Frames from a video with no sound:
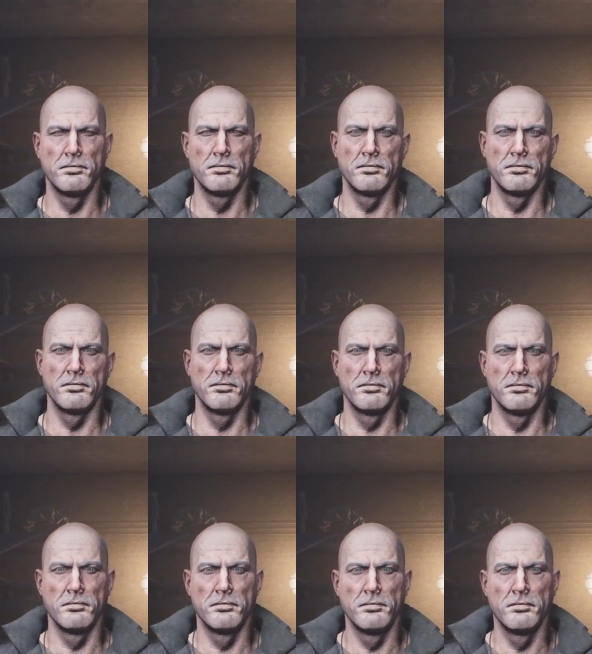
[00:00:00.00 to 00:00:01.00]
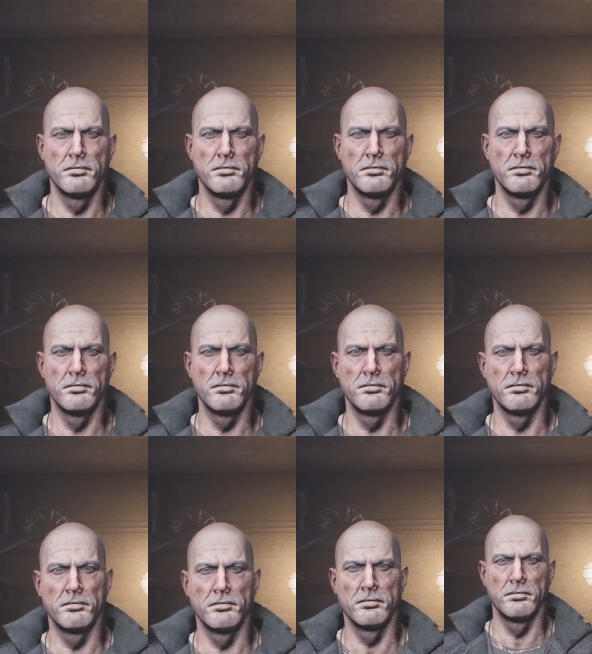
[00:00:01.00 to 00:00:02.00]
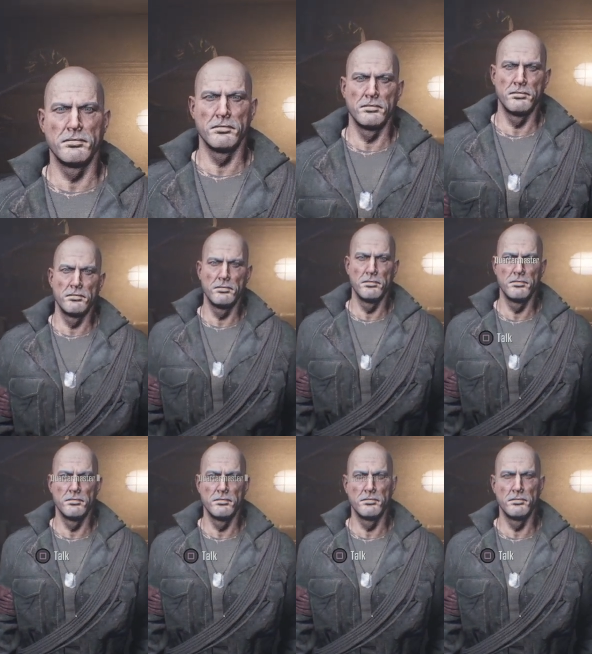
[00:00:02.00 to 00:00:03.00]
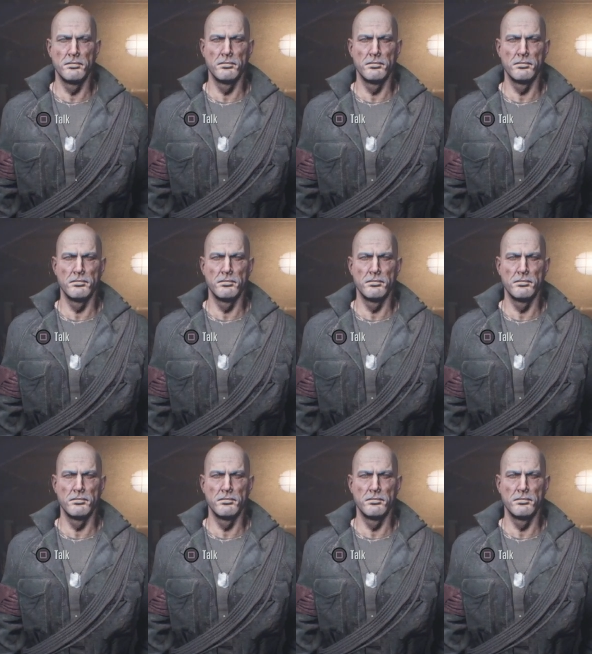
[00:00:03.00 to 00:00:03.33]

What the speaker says: (silence)